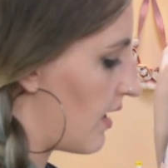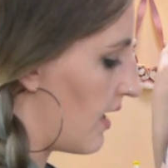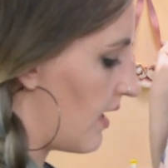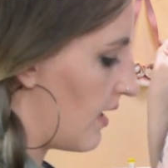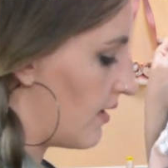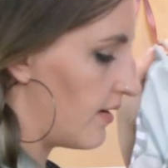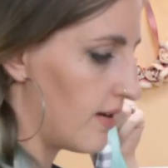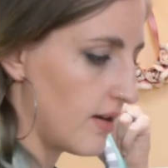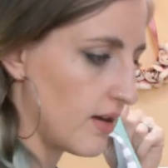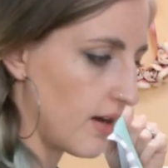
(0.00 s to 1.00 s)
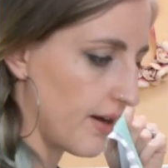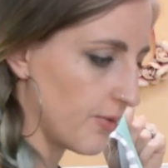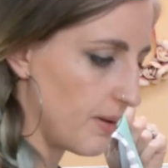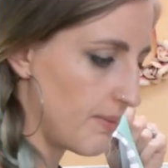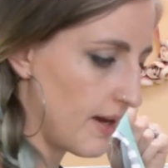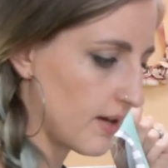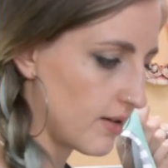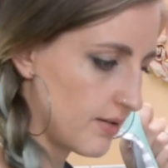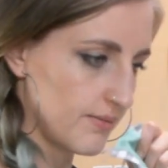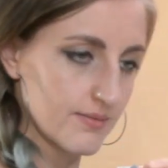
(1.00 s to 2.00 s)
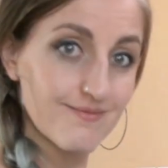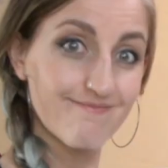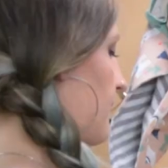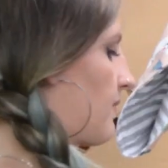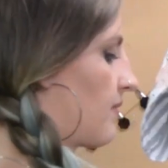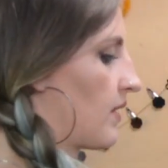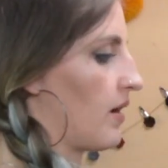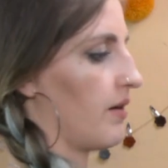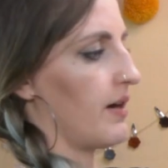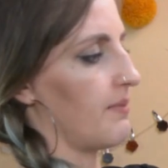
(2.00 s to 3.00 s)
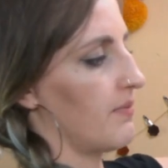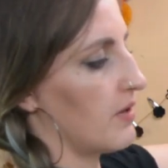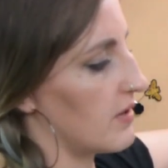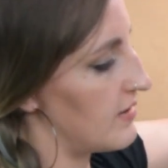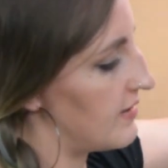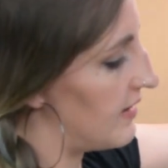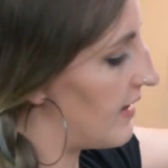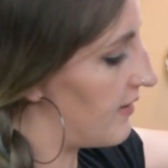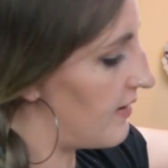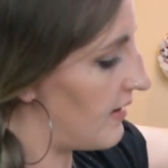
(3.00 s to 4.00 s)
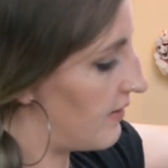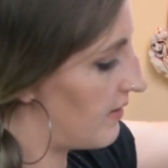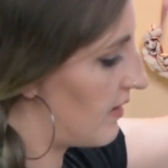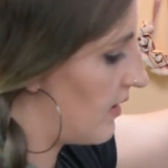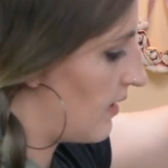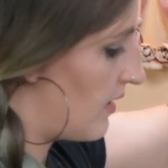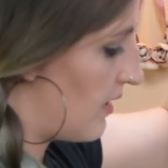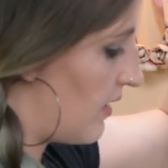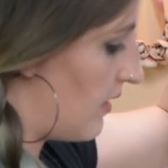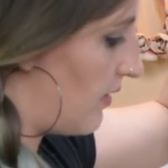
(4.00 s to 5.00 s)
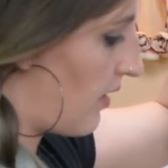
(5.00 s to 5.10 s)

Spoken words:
and I will be back. All right, you can see that's nice and